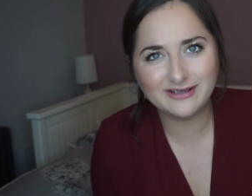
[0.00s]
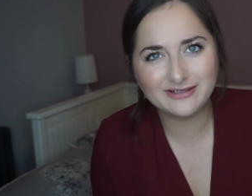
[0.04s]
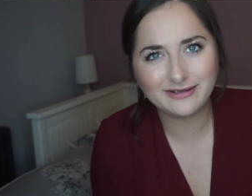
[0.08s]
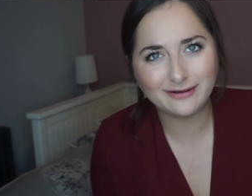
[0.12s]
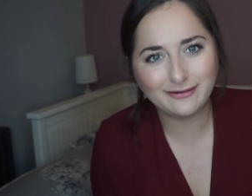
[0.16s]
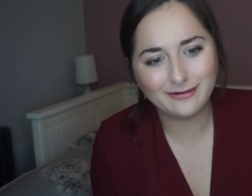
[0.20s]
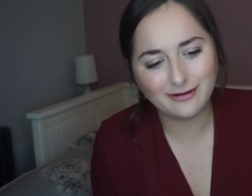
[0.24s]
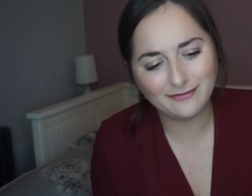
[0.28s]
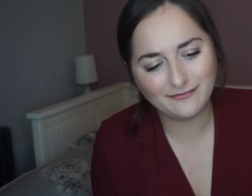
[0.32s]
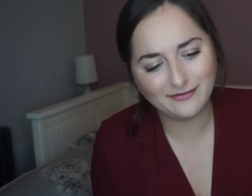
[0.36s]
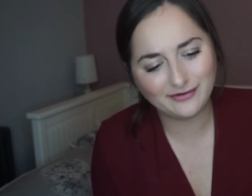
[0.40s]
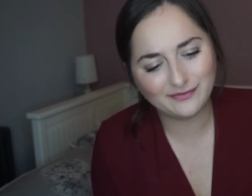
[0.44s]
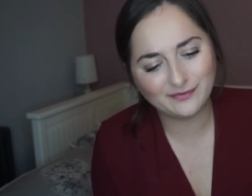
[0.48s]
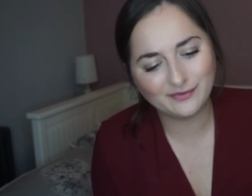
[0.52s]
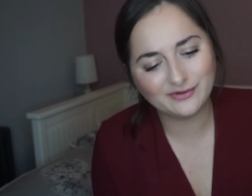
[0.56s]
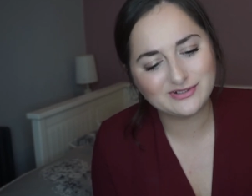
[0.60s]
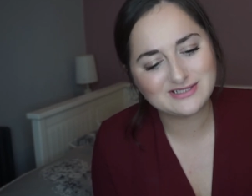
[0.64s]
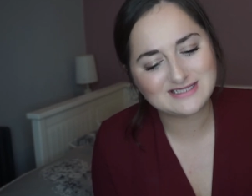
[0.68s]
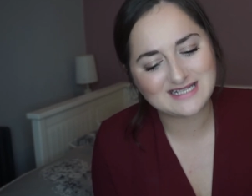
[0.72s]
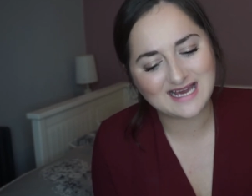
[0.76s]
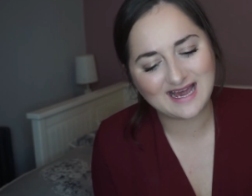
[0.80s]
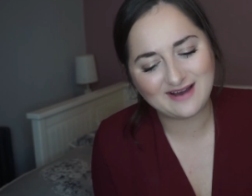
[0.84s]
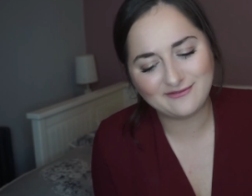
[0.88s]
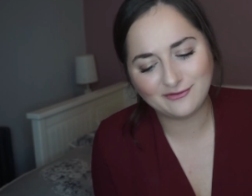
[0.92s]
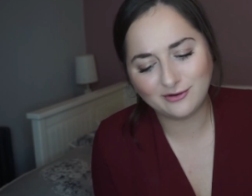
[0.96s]
I don't know if I'd want
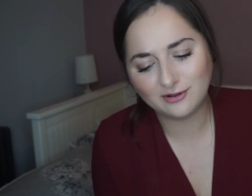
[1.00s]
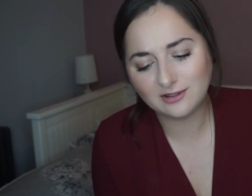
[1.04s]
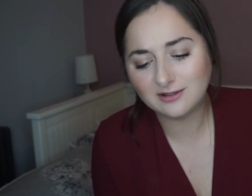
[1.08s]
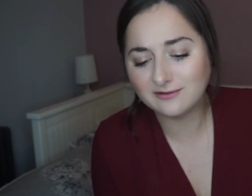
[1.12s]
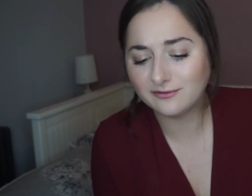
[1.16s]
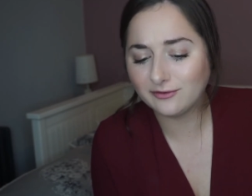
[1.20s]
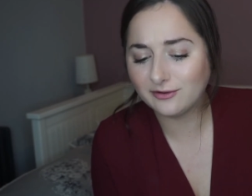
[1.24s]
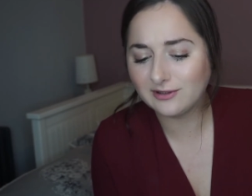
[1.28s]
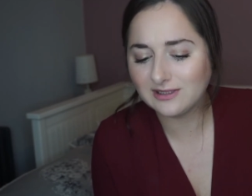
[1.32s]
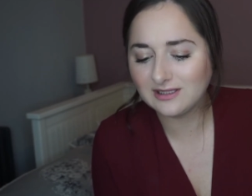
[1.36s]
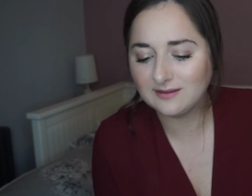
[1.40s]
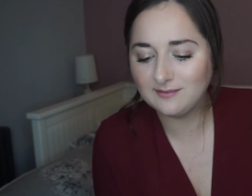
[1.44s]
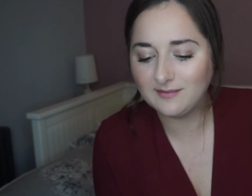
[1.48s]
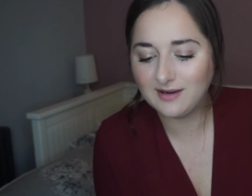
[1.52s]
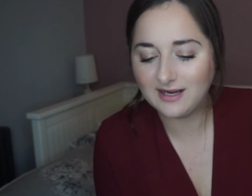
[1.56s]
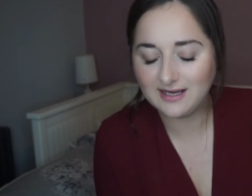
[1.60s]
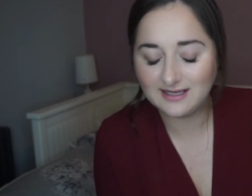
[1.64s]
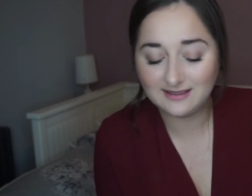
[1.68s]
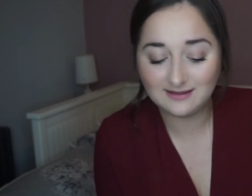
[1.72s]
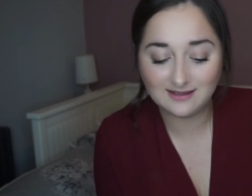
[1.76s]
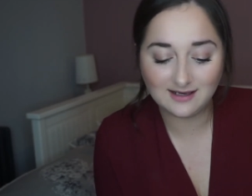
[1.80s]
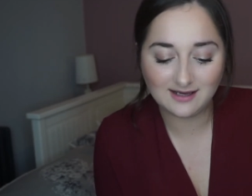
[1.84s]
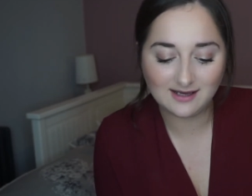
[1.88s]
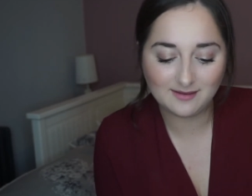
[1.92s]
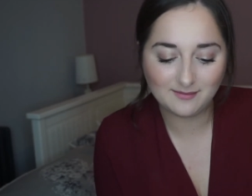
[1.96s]
to have olive oil in
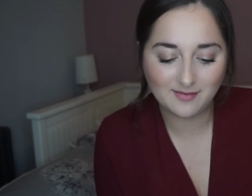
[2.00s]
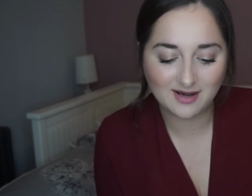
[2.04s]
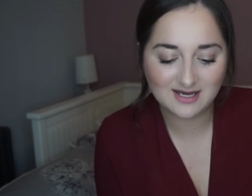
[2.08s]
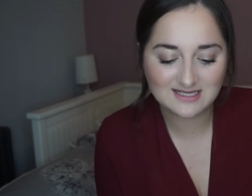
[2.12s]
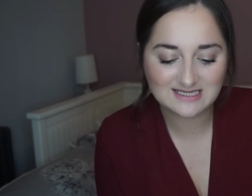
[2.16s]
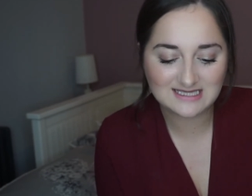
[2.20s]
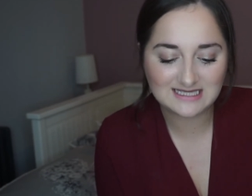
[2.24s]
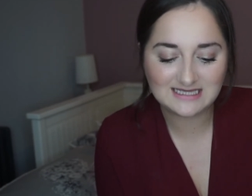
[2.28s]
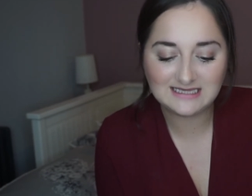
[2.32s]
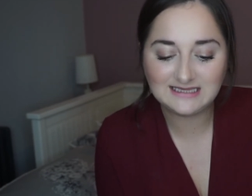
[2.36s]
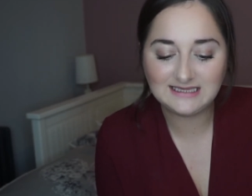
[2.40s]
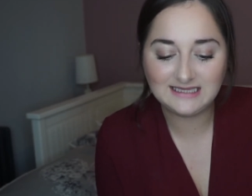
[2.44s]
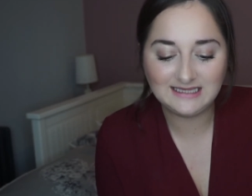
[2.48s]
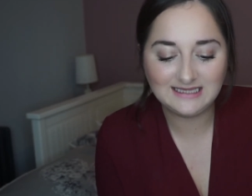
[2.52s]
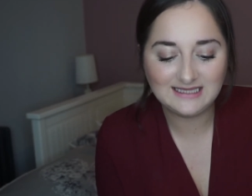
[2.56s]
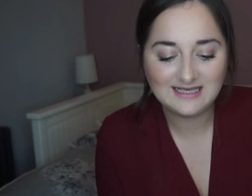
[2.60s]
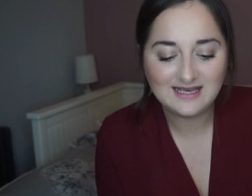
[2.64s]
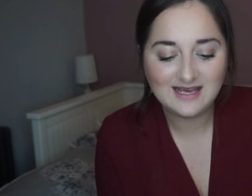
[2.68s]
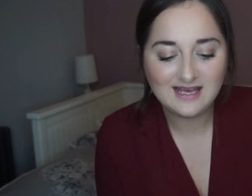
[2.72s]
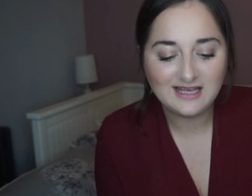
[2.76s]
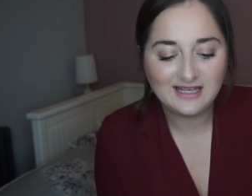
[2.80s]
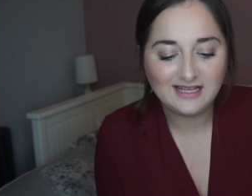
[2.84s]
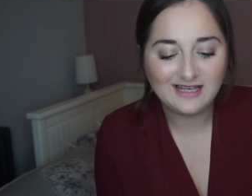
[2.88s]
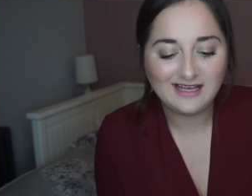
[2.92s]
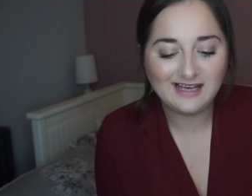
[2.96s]
my uh, martini.
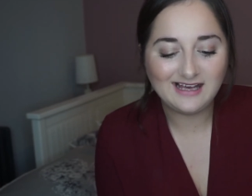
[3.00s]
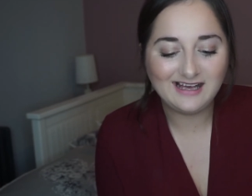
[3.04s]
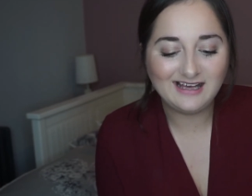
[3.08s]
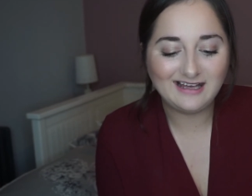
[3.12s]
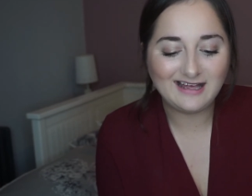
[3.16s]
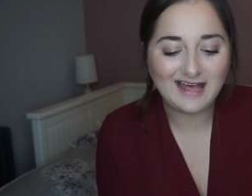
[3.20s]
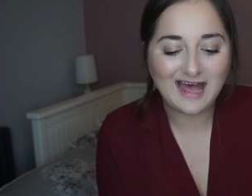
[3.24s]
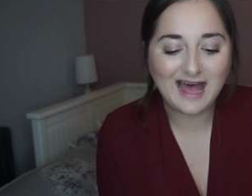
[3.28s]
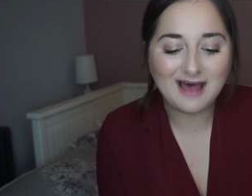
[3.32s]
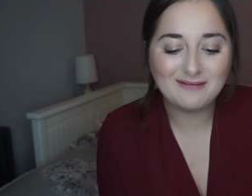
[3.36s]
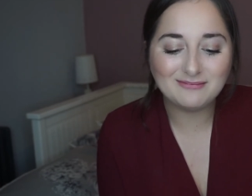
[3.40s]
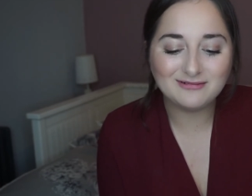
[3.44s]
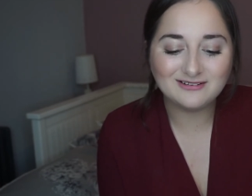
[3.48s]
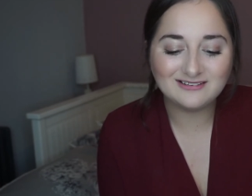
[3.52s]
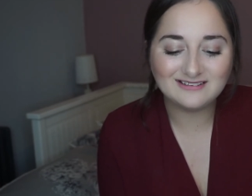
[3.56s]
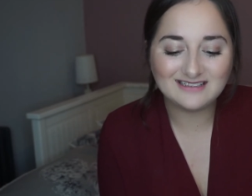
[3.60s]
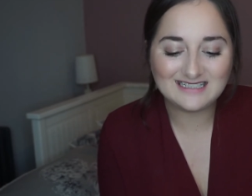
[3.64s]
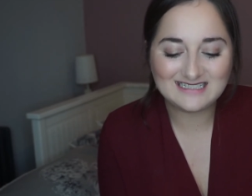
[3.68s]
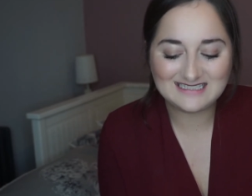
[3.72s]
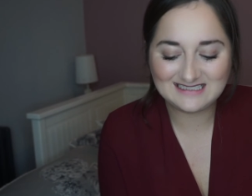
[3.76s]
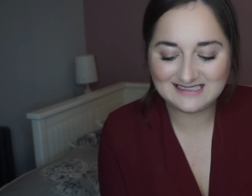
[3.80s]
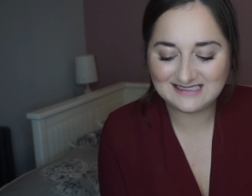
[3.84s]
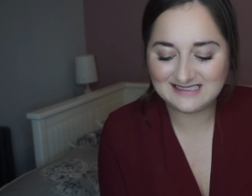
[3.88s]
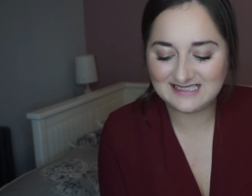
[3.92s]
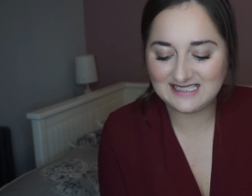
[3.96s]
Uh, apple
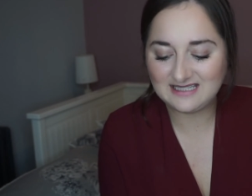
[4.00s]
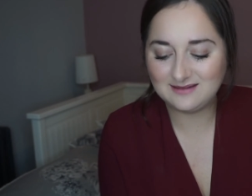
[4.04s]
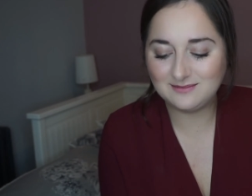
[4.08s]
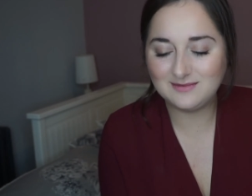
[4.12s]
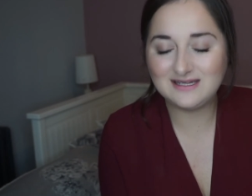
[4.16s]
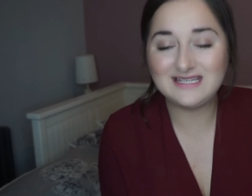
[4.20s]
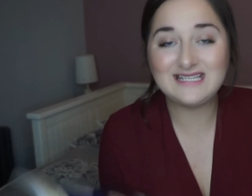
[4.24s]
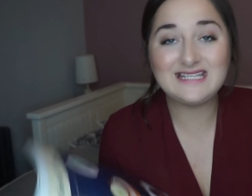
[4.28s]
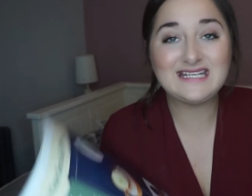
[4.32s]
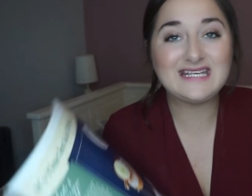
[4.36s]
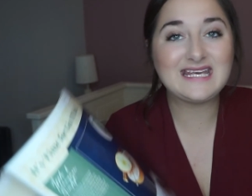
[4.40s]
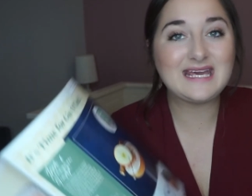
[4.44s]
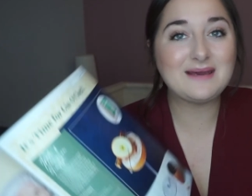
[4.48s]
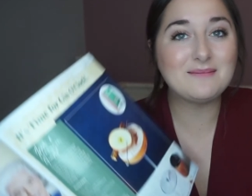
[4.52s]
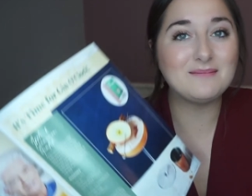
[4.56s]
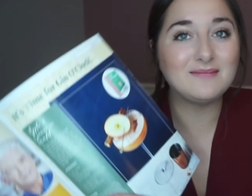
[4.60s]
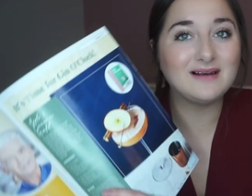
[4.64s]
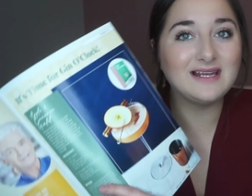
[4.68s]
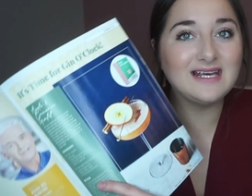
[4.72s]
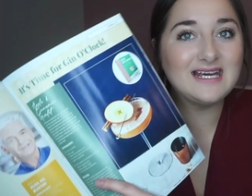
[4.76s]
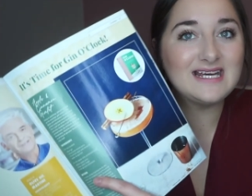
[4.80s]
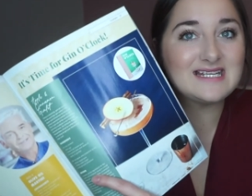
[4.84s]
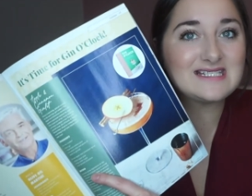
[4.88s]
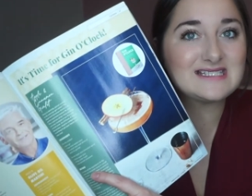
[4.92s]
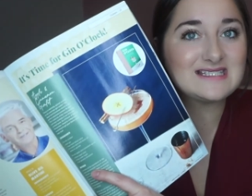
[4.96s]
and cinnamon
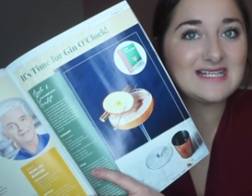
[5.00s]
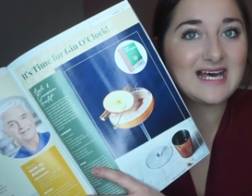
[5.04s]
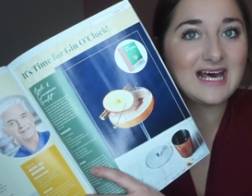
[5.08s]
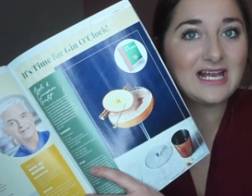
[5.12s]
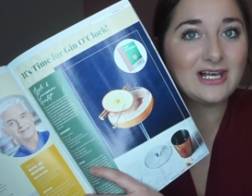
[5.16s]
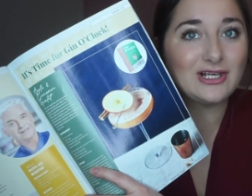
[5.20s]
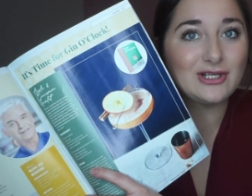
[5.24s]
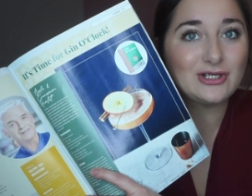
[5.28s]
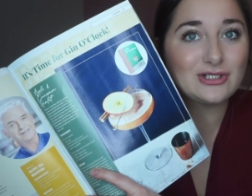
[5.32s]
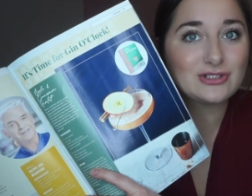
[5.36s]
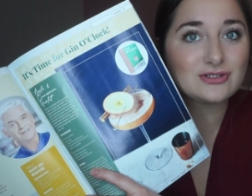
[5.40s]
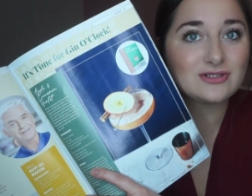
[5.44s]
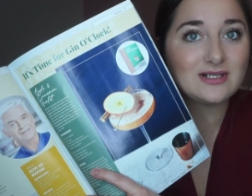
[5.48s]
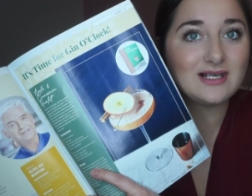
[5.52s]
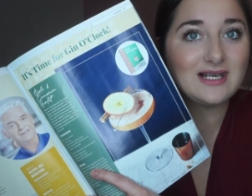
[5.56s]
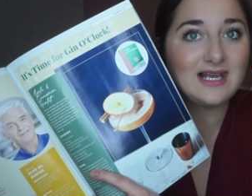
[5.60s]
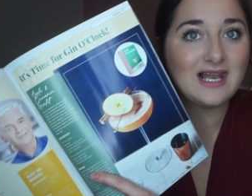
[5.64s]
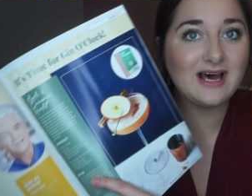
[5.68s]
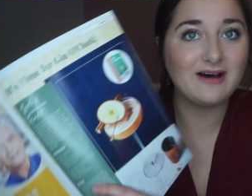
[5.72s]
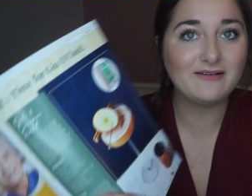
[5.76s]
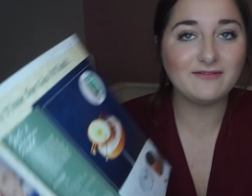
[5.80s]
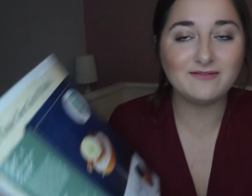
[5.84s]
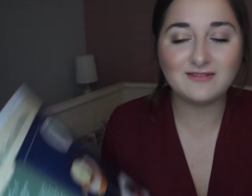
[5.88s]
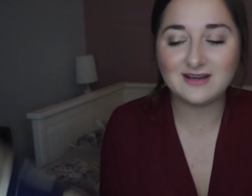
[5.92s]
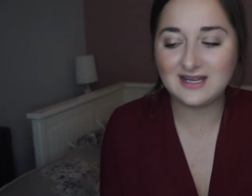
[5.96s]
gimlet. That looks
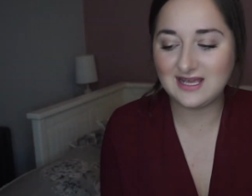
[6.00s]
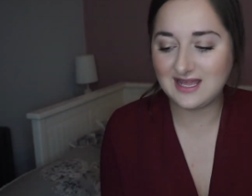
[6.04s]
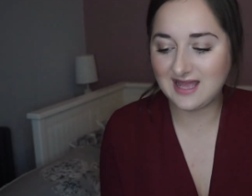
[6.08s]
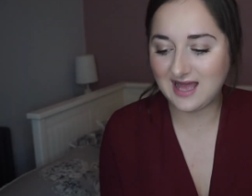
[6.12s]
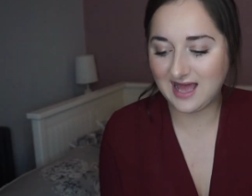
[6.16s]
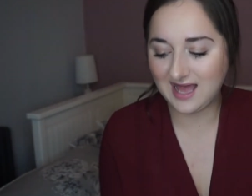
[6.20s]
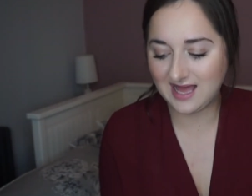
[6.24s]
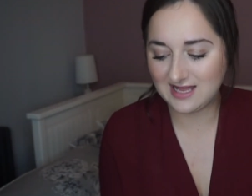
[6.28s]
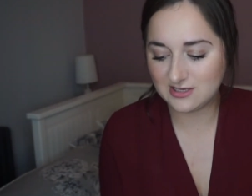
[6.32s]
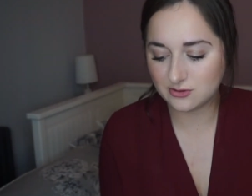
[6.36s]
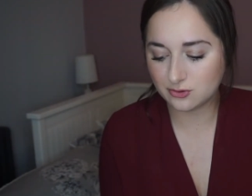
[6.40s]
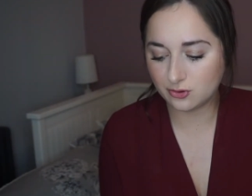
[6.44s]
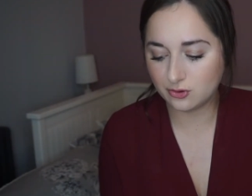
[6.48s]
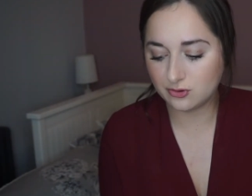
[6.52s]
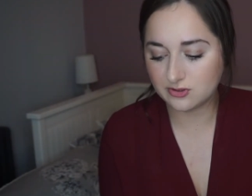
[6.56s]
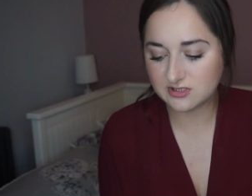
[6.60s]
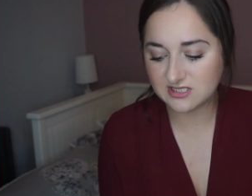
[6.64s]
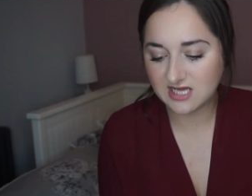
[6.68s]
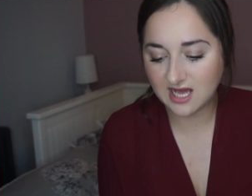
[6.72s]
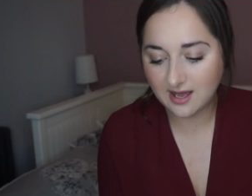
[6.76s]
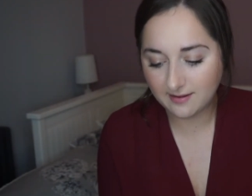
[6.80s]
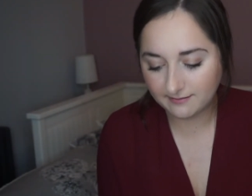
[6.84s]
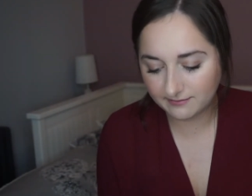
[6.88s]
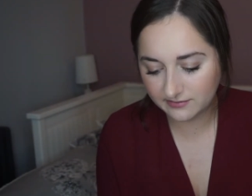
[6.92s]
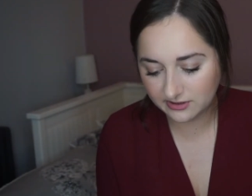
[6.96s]
lovely and
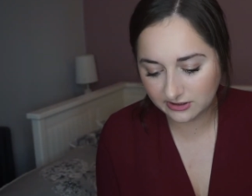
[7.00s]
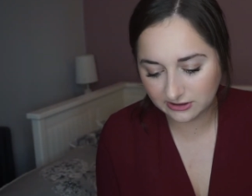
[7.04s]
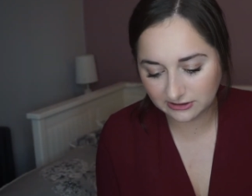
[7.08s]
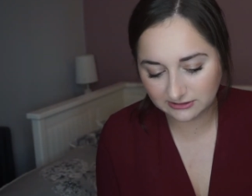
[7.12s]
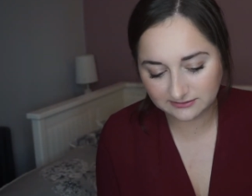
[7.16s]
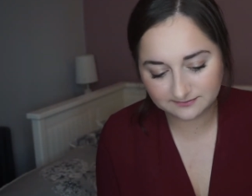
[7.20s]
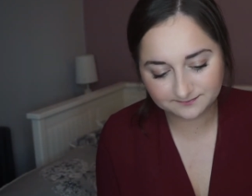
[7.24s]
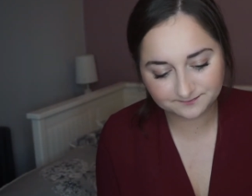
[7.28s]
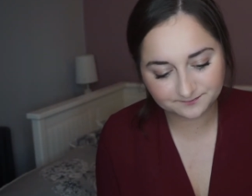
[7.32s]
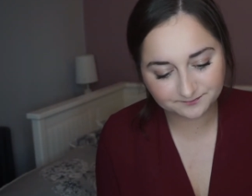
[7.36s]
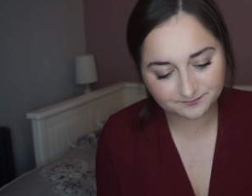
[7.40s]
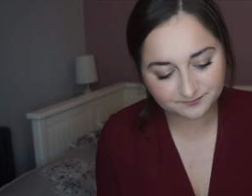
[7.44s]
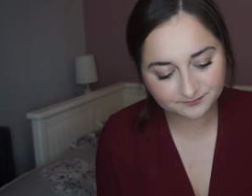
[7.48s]
autumnal.